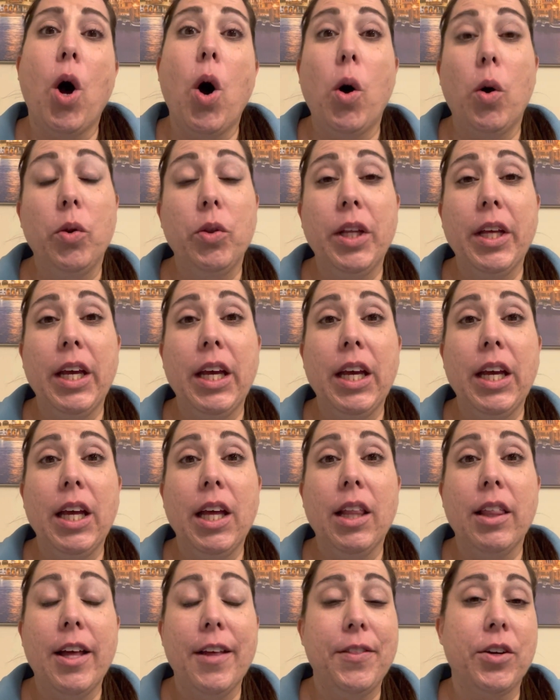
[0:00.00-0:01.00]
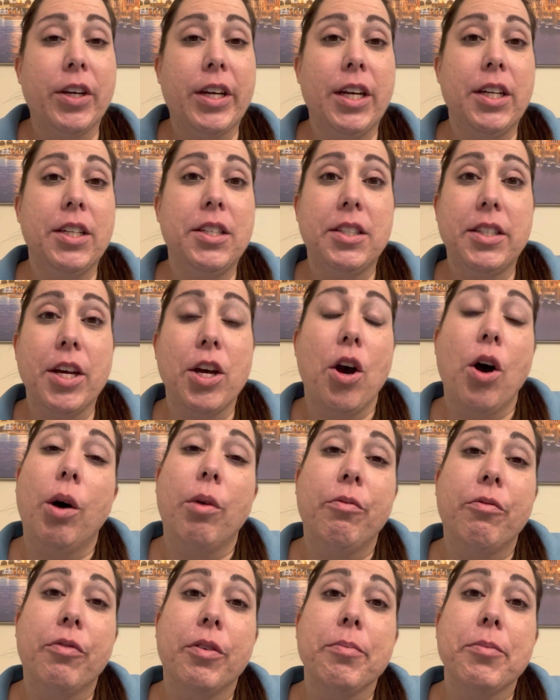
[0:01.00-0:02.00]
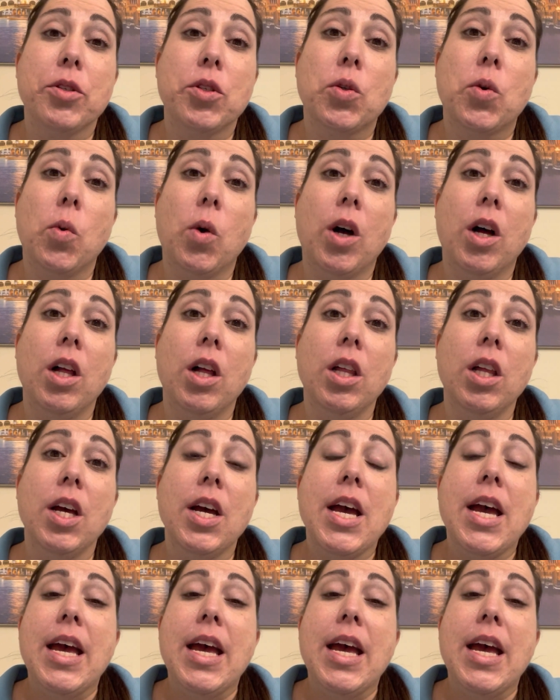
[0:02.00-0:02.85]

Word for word: only let their kids stay home from school